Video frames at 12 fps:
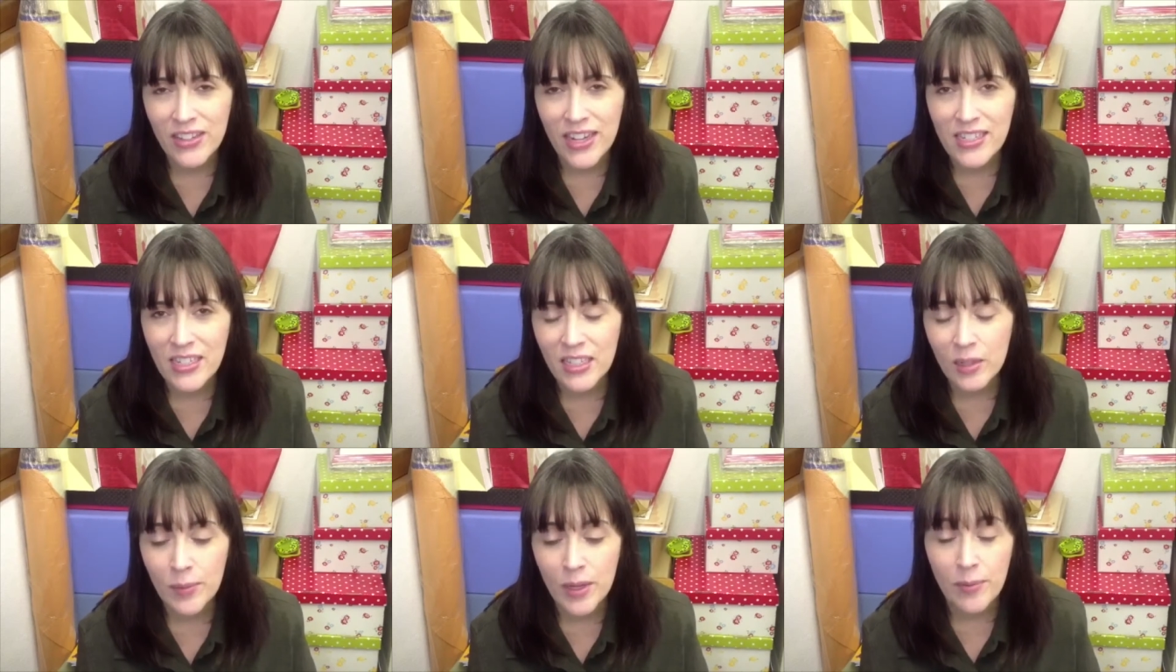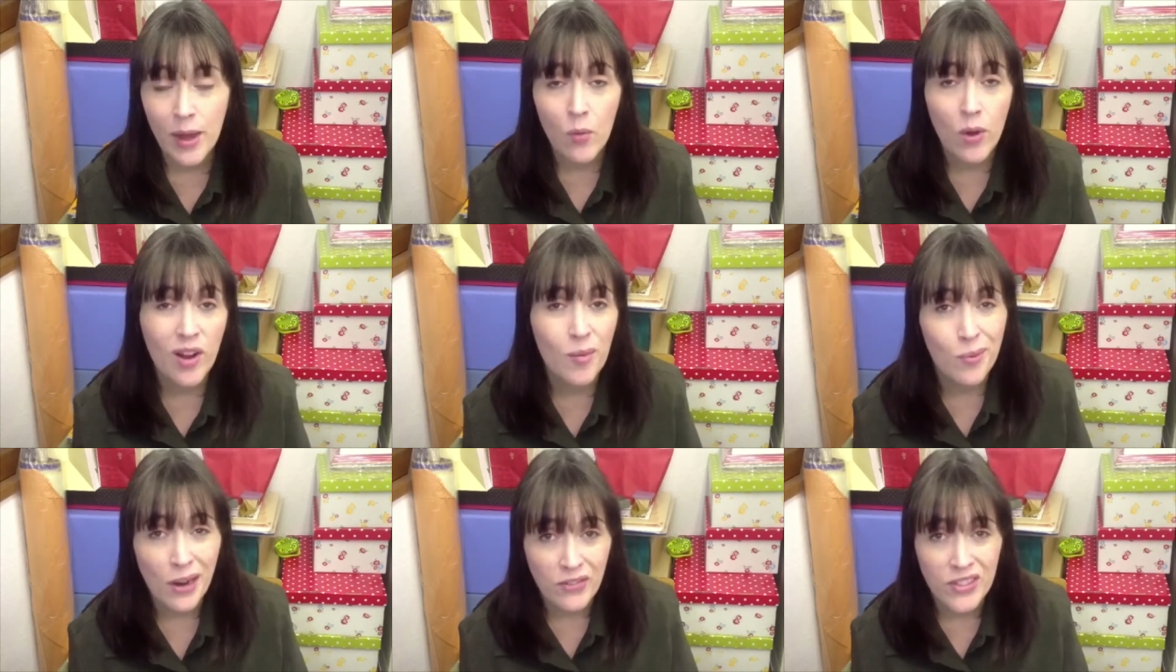you guys a little bit about what our
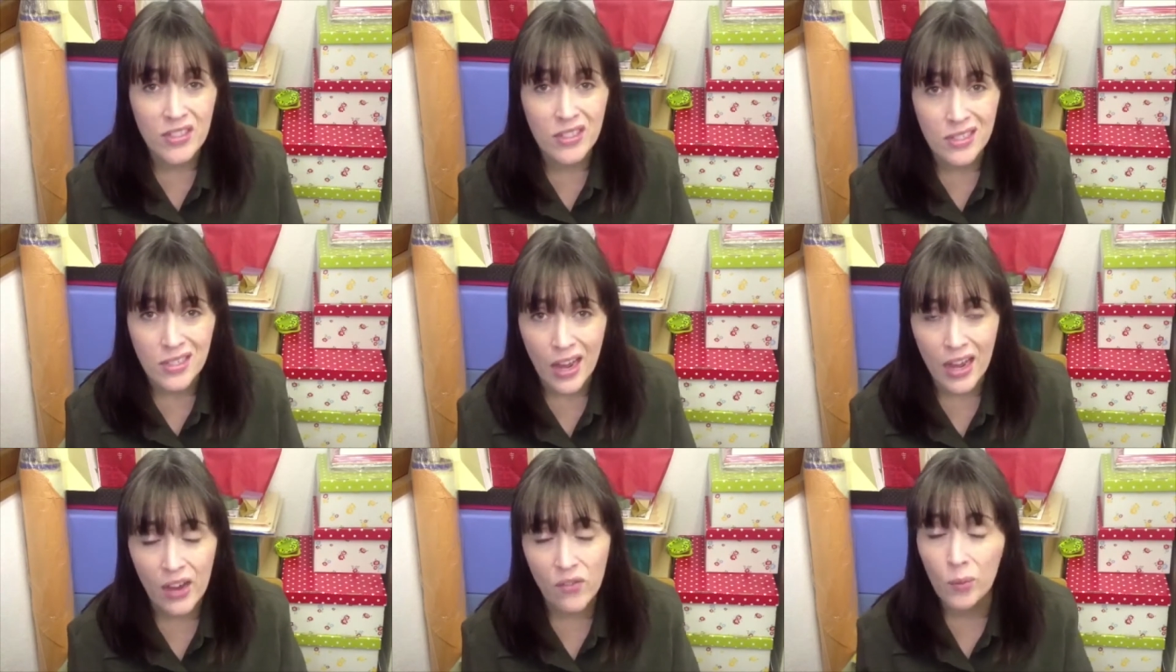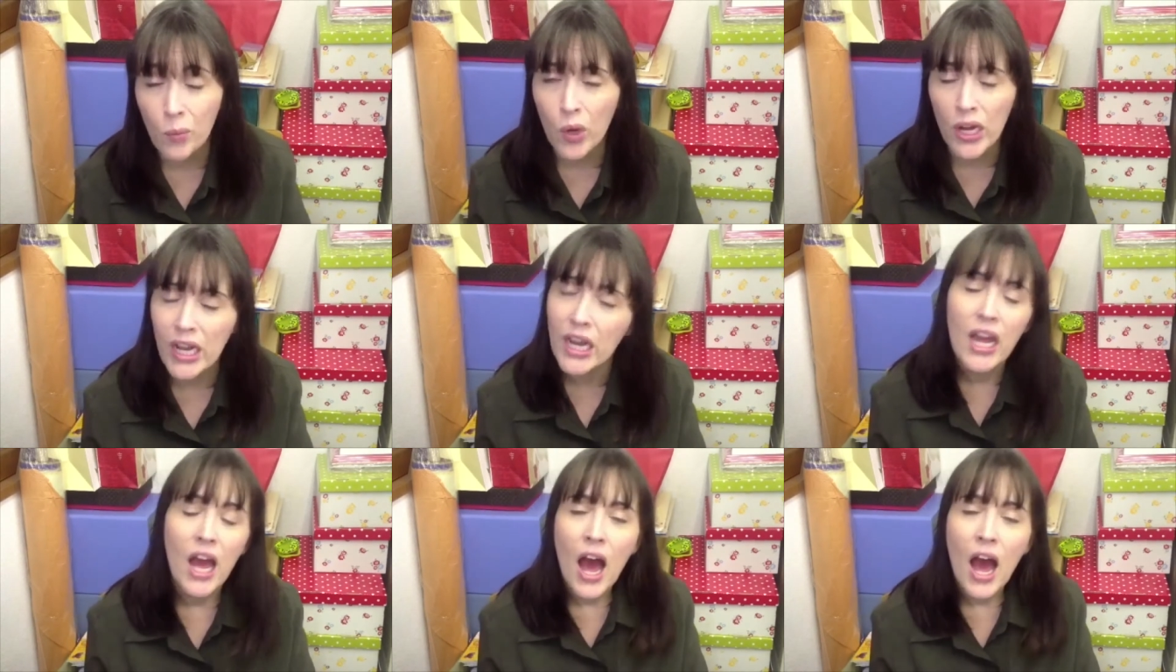breakfast is like every morning.